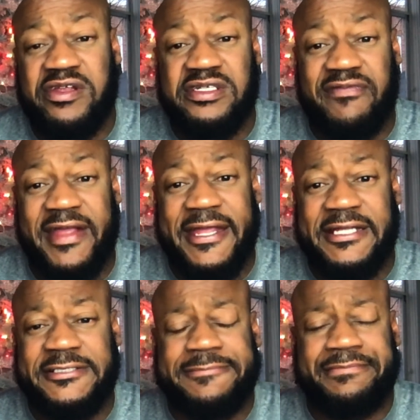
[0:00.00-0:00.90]
years of
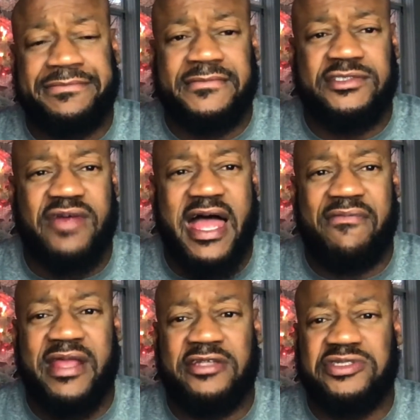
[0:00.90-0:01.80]
age,
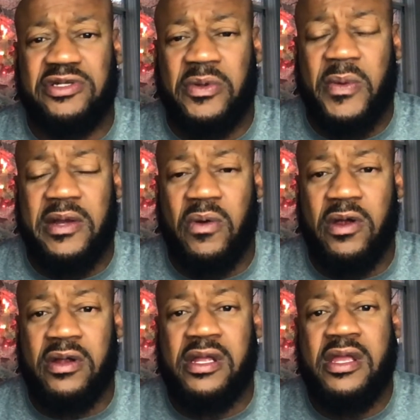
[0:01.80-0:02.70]
driving down the street on her way to
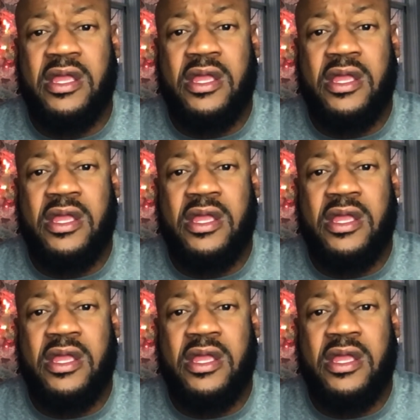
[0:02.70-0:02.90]
work,